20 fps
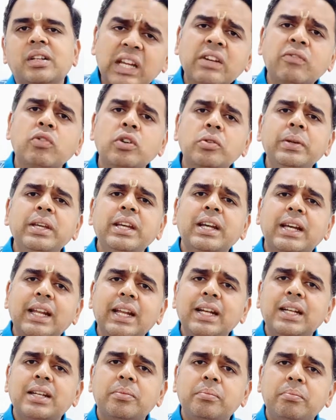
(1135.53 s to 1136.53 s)
It would be a
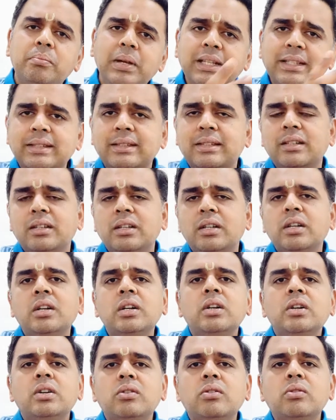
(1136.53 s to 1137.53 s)
great bliss
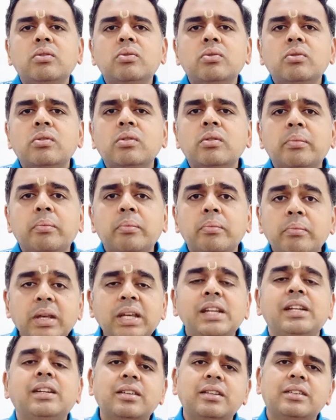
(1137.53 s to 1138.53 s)
to
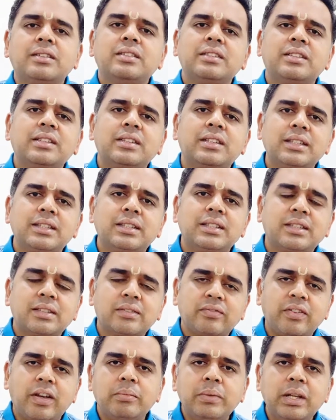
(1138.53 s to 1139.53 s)
meet this
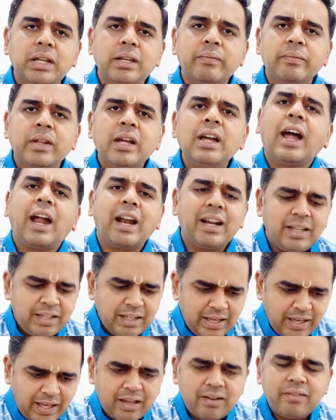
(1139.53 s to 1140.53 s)
family, and
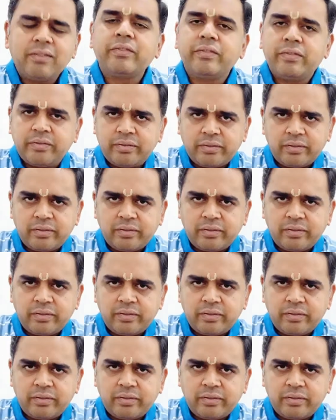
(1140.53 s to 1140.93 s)
they have